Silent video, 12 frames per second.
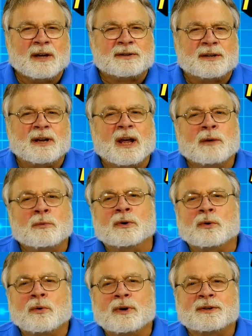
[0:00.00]
Today we're
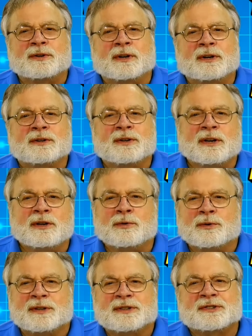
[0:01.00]
going to continue
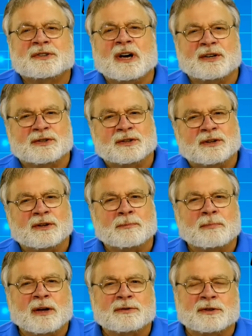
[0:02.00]
a discussion
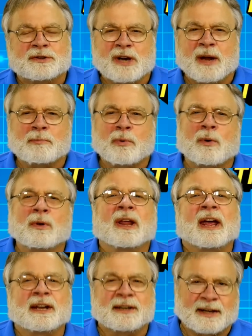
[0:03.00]
about the J-Pole
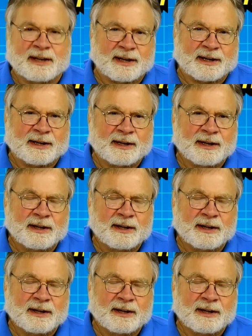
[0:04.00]
antenna.